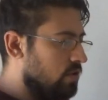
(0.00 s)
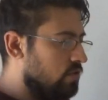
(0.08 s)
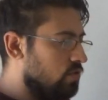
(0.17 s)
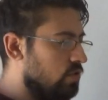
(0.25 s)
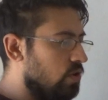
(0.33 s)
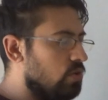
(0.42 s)

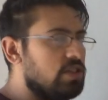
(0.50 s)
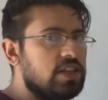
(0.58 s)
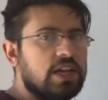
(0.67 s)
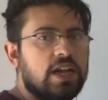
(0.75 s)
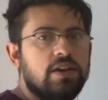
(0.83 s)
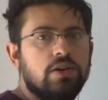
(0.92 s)
So the only
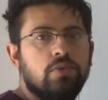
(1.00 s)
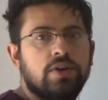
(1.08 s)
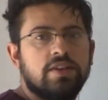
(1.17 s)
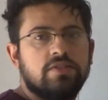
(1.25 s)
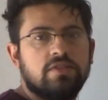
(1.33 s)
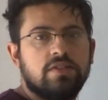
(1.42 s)
thing I
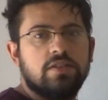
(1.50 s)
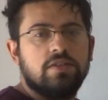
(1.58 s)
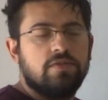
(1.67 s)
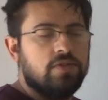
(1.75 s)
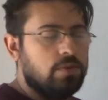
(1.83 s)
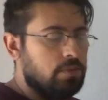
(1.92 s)
request
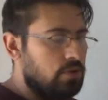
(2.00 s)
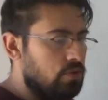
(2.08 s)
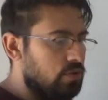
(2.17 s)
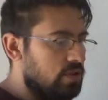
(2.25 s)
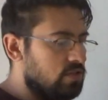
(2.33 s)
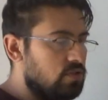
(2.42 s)
from
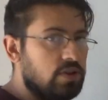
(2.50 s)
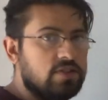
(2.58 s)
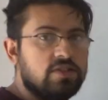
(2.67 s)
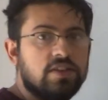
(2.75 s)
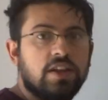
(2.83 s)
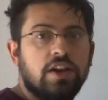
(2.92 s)
you is to
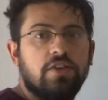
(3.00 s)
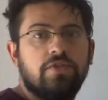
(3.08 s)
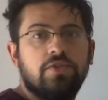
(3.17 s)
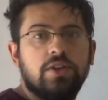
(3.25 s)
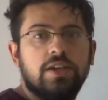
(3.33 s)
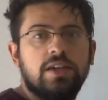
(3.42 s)
listen
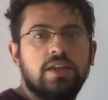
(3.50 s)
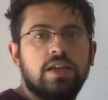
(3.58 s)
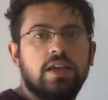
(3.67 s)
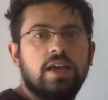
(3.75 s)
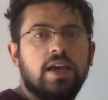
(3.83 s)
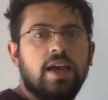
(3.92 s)
carefully,
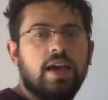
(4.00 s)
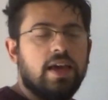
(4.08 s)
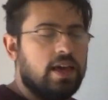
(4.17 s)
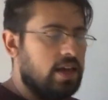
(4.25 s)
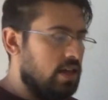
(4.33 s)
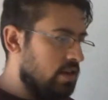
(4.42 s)

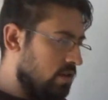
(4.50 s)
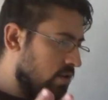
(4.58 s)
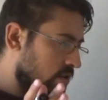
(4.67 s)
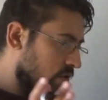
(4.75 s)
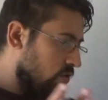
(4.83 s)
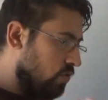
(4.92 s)
and
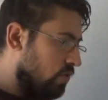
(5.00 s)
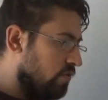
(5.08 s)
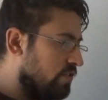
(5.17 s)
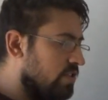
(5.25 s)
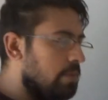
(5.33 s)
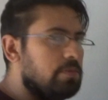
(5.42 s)
a
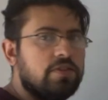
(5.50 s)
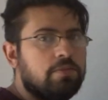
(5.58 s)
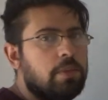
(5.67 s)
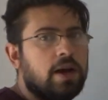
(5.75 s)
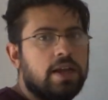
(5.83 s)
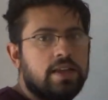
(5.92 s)
receptive
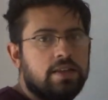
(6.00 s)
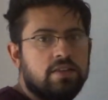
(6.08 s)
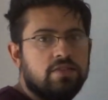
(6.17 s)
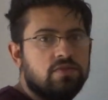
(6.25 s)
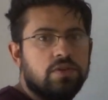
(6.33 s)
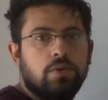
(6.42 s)
mind
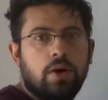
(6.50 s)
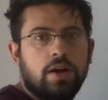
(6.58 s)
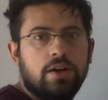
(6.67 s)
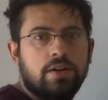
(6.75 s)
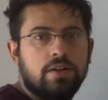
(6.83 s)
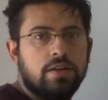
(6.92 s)
is
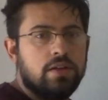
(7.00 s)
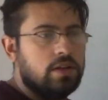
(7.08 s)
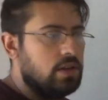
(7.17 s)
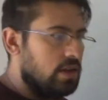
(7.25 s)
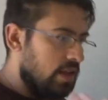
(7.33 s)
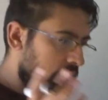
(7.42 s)
required,
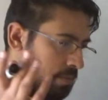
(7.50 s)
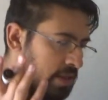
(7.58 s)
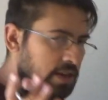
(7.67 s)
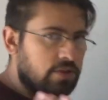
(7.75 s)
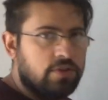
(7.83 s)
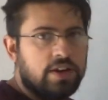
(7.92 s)
like
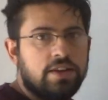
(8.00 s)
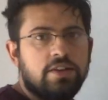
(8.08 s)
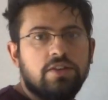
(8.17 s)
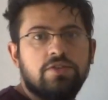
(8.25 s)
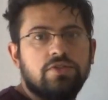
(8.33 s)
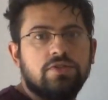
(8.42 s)
many great
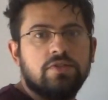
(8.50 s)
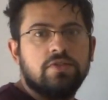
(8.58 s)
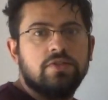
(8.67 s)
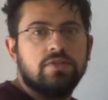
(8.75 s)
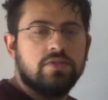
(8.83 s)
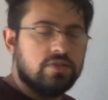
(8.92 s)

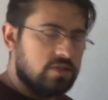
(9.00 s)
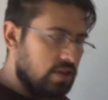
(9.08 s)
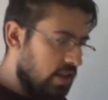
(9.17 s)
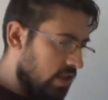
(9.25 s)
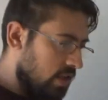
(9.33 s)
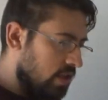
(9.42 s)
teachers
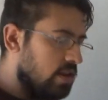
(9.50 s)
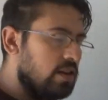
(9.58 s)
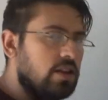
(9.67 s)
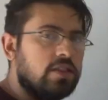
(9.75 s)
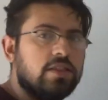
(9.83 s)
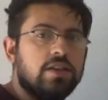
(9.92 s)
say,
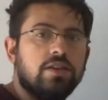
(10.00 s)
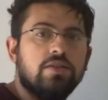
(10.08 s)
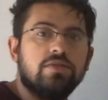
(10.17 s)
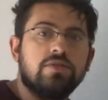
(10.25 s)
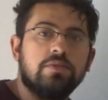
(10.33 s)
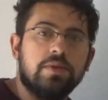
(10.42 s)
nothing
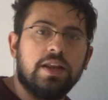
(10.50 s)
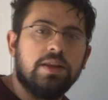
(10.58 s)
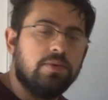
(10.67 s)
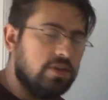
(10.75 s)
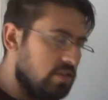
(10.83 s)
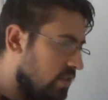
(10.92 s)
else. But
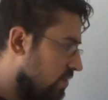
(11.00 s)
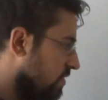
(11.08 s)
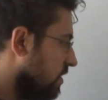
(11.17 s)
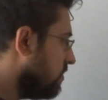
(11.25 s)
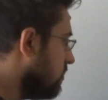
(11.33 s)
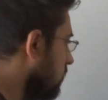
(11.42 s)
anyways, let's
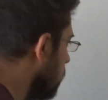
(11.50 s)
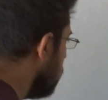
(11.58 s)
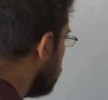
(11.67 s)
get started.